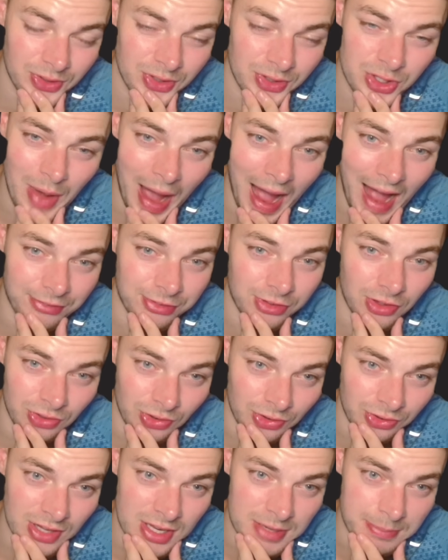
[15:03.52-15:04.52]
you have to
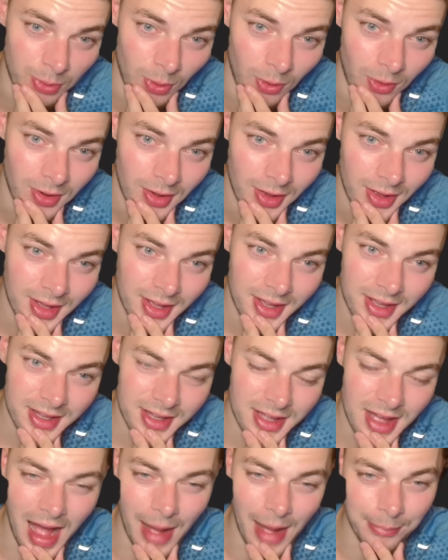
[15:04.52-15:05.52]
succeed, but
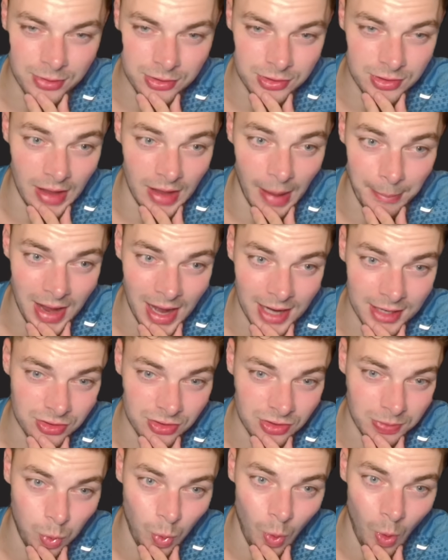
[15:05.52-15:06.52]
I'm kind of
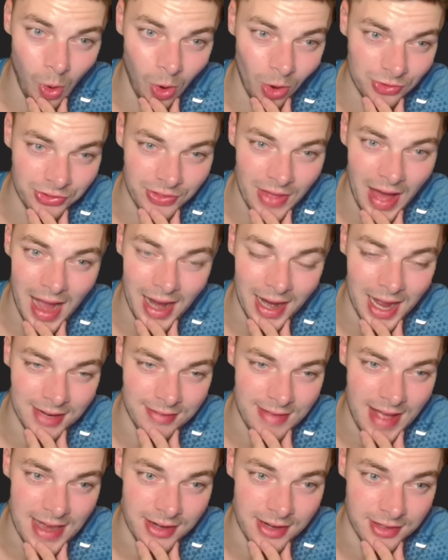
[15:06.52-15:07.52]
towards that kind of
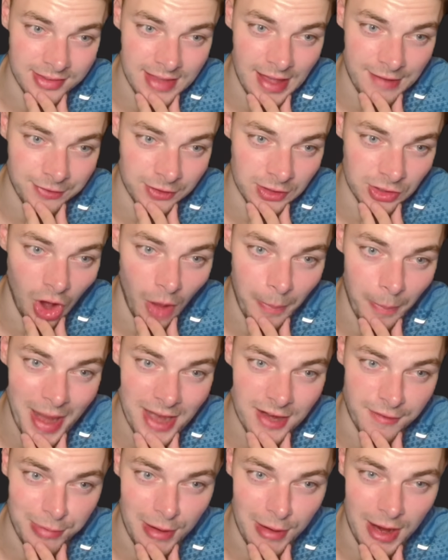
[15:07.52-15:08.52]
end. It's definitely top end
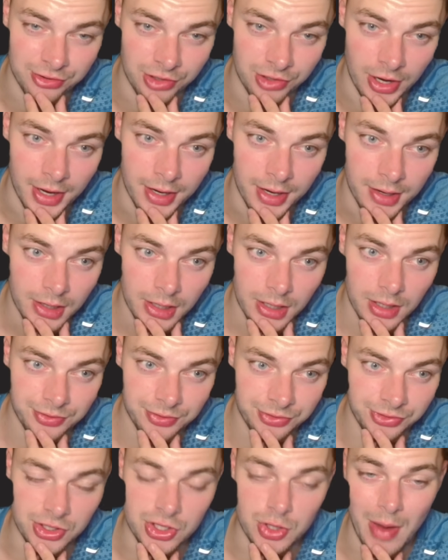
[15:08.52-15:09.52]
of pressure
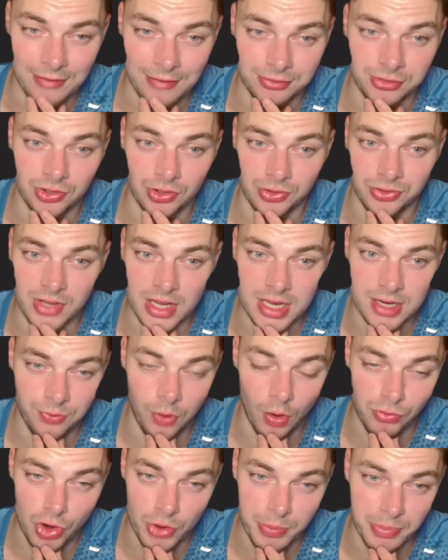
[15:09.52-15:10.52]
to you have to succeed for
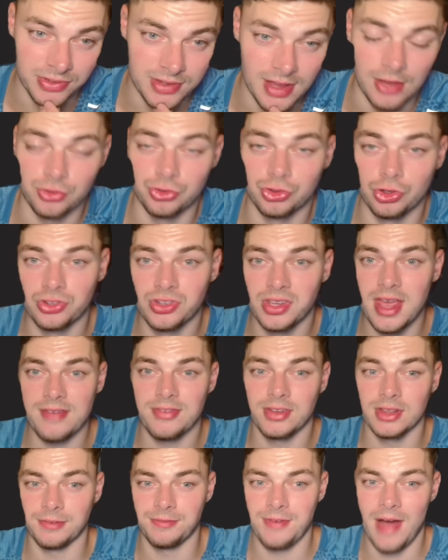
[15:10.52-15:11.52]
Ruben Selles, just
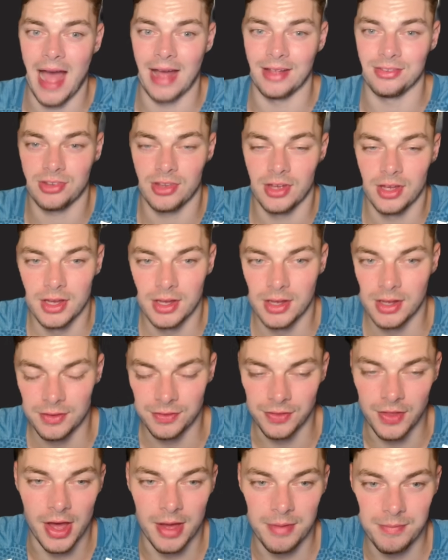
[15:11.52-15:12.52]
given the fact
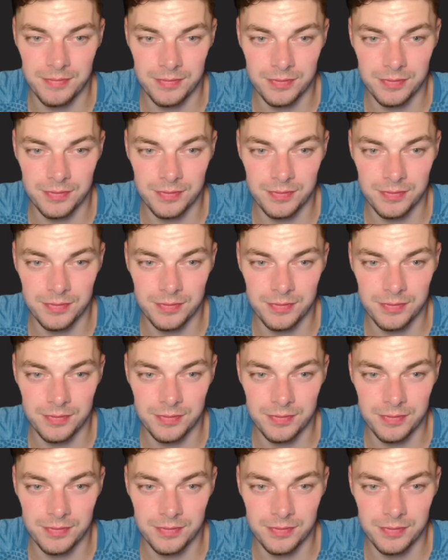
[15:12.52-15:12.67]
that